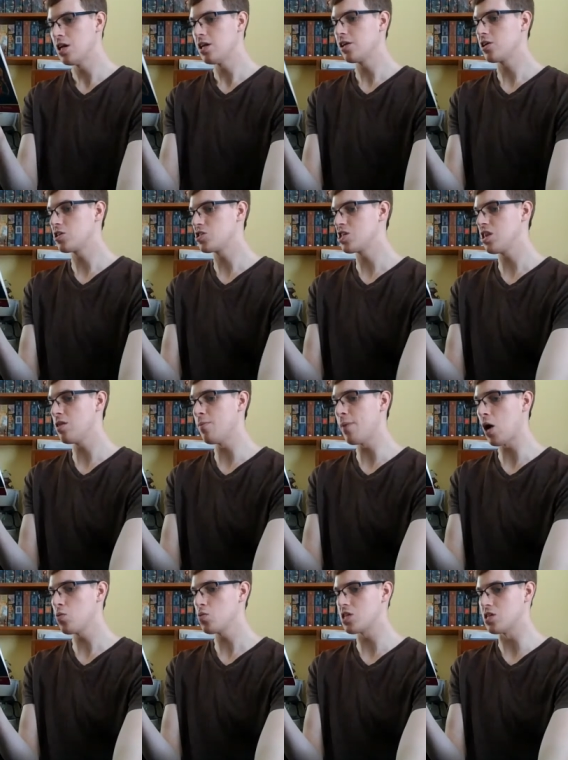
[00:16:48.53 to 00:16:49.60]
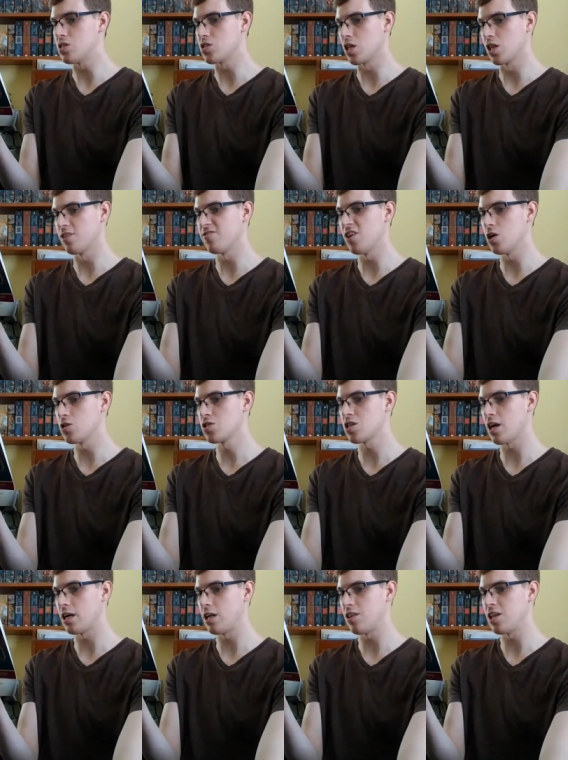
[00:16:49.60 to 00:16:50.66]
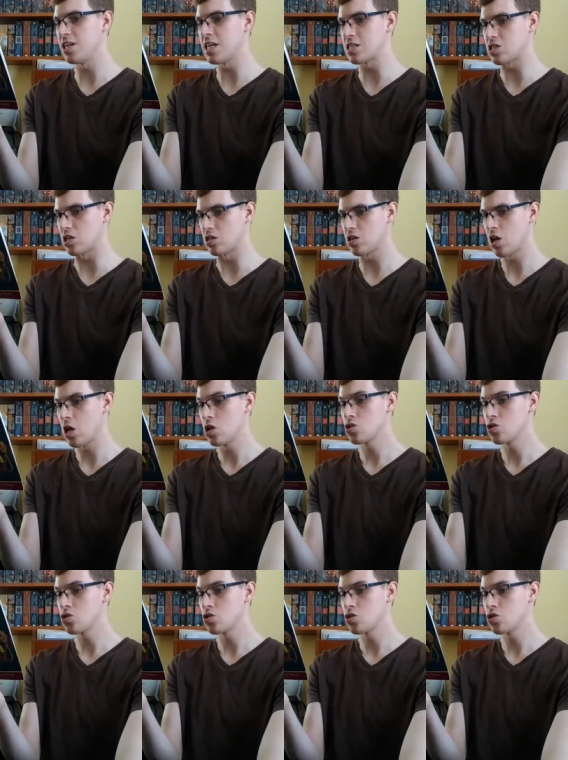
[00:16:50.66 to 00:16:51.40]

he could see the mountains on the far side of the desert,